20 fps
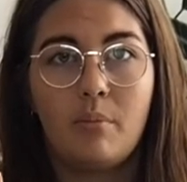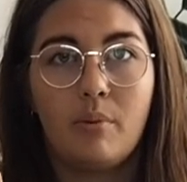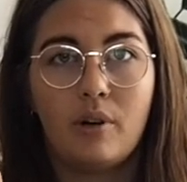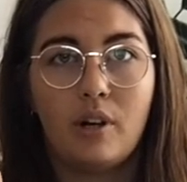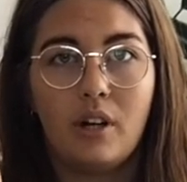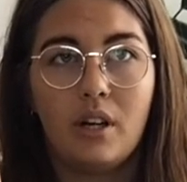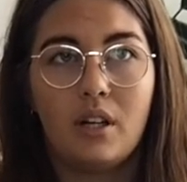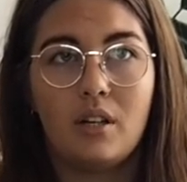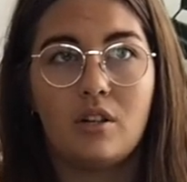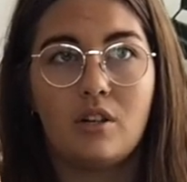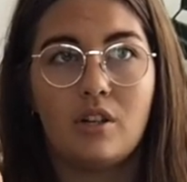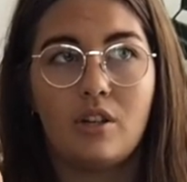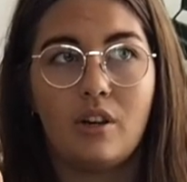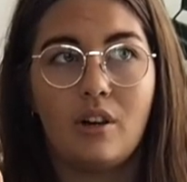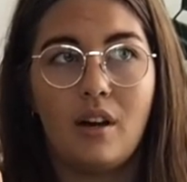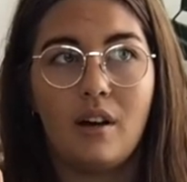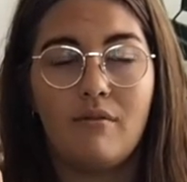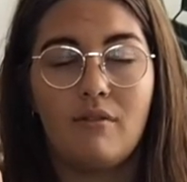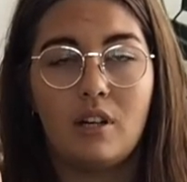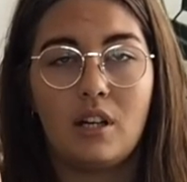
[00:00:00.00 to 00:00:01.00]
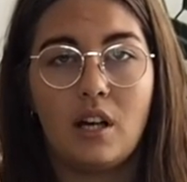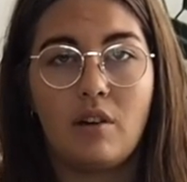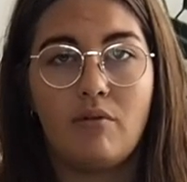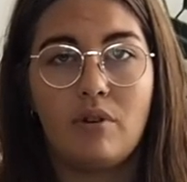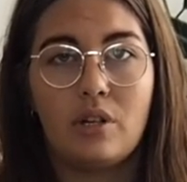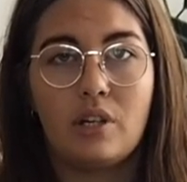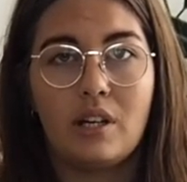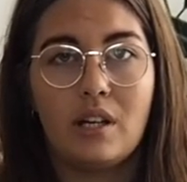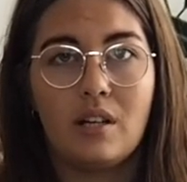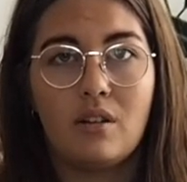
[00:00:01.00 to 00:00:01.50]
put into your everyday
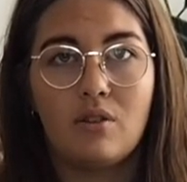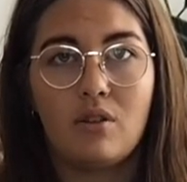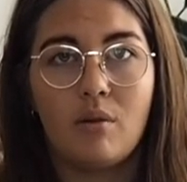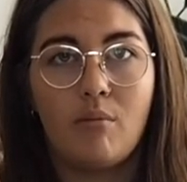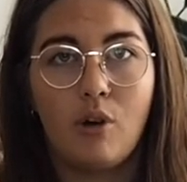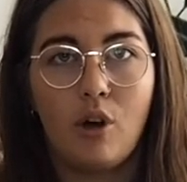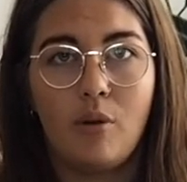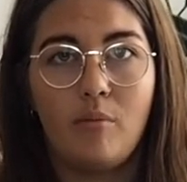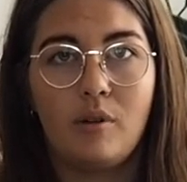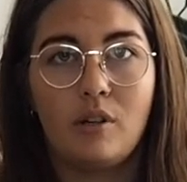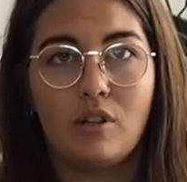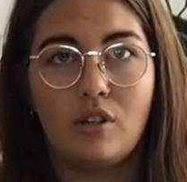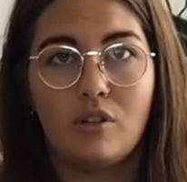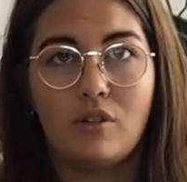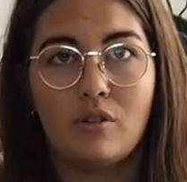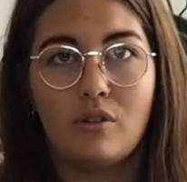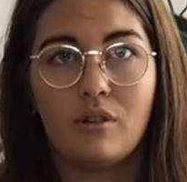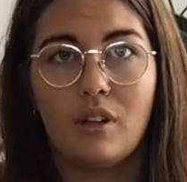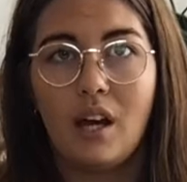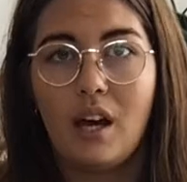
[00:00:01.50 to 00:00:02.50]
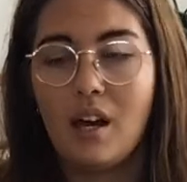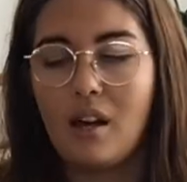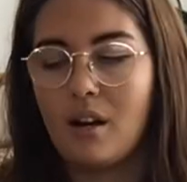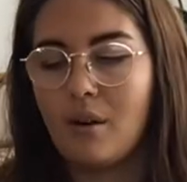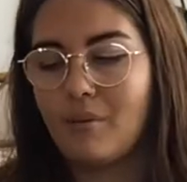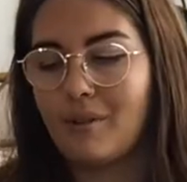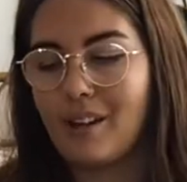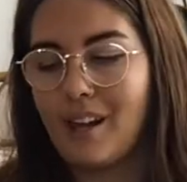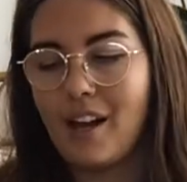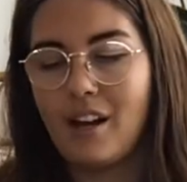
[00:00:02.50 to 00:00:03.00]
routine. So I'm hoping to do that,
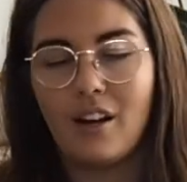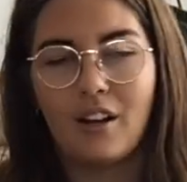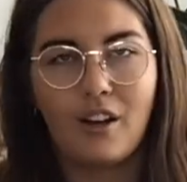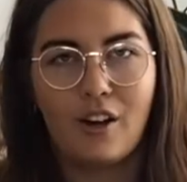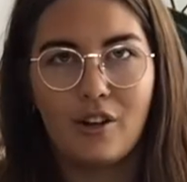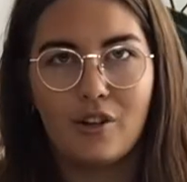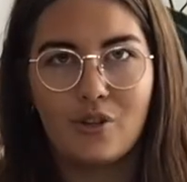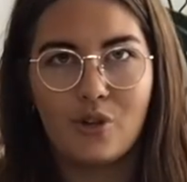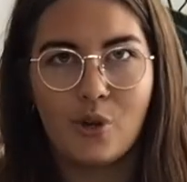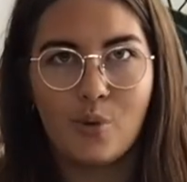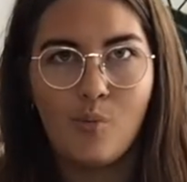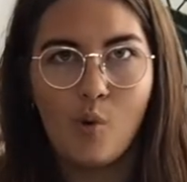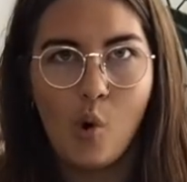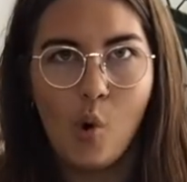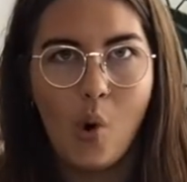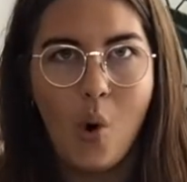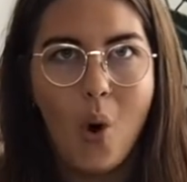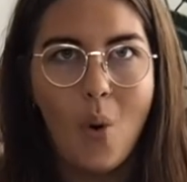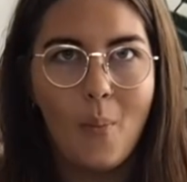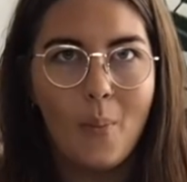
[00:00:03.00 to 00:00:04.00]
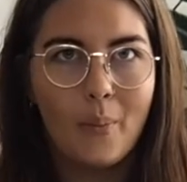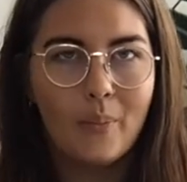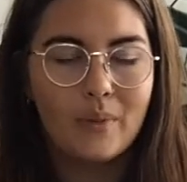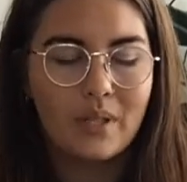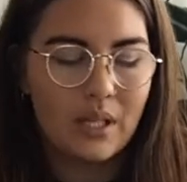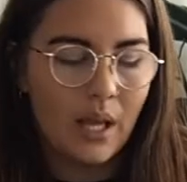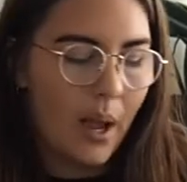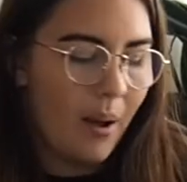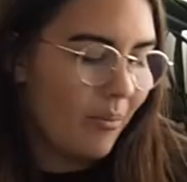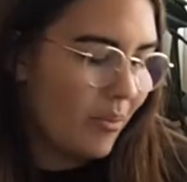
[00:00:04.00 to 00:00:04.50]
and I'm glad I got two more
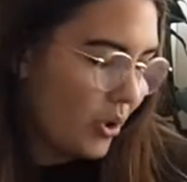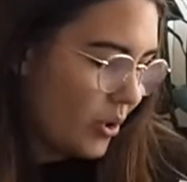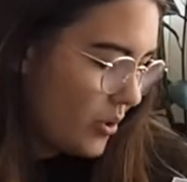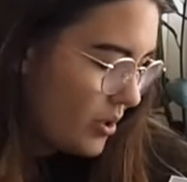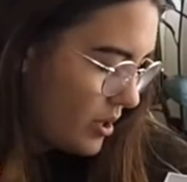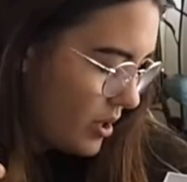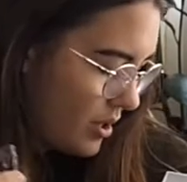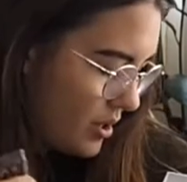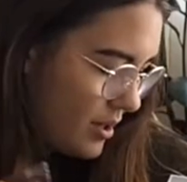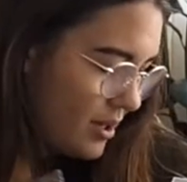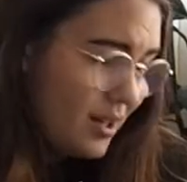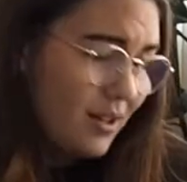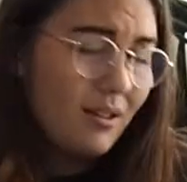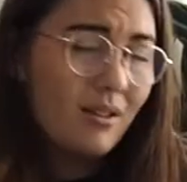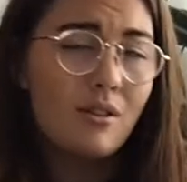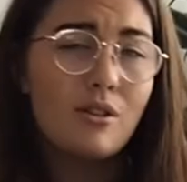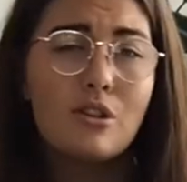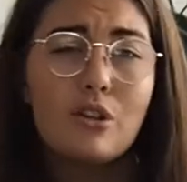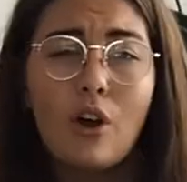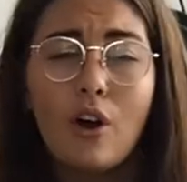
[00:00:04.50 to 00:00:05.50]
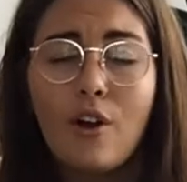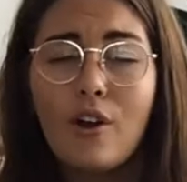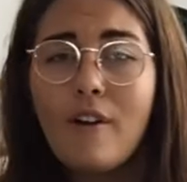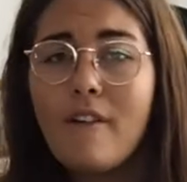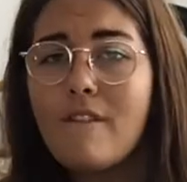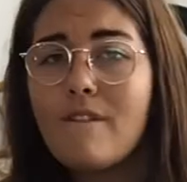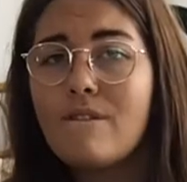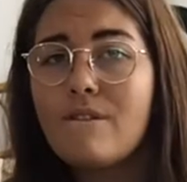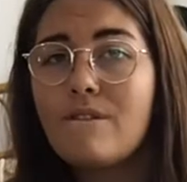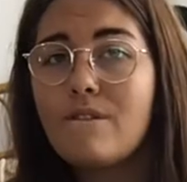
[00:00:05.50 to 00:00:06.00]
samples because it's so
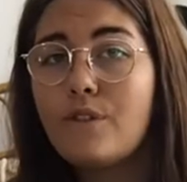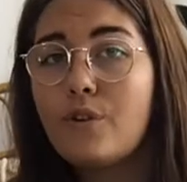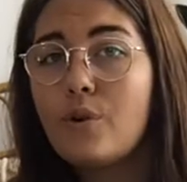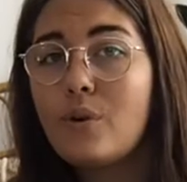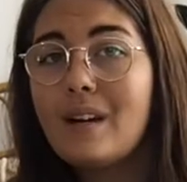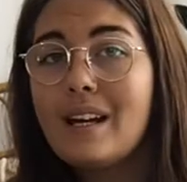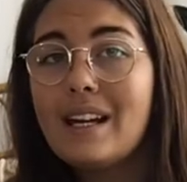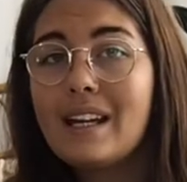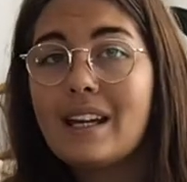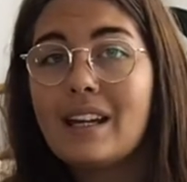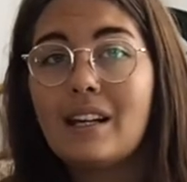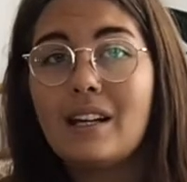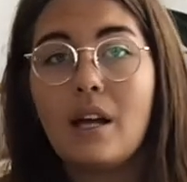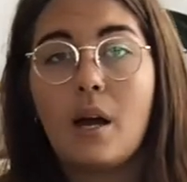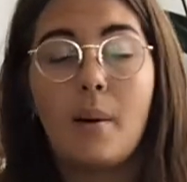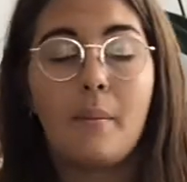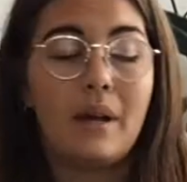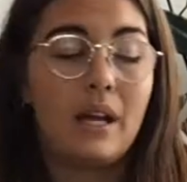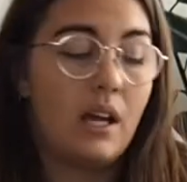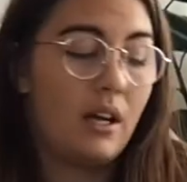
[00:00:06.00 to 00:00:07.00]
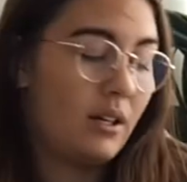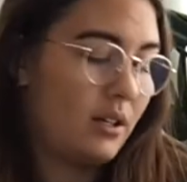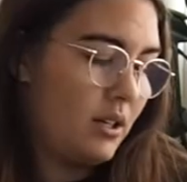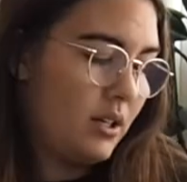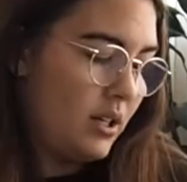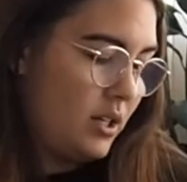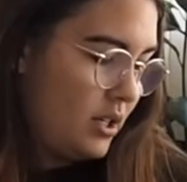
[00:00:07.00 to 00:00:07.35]
freaking yummy.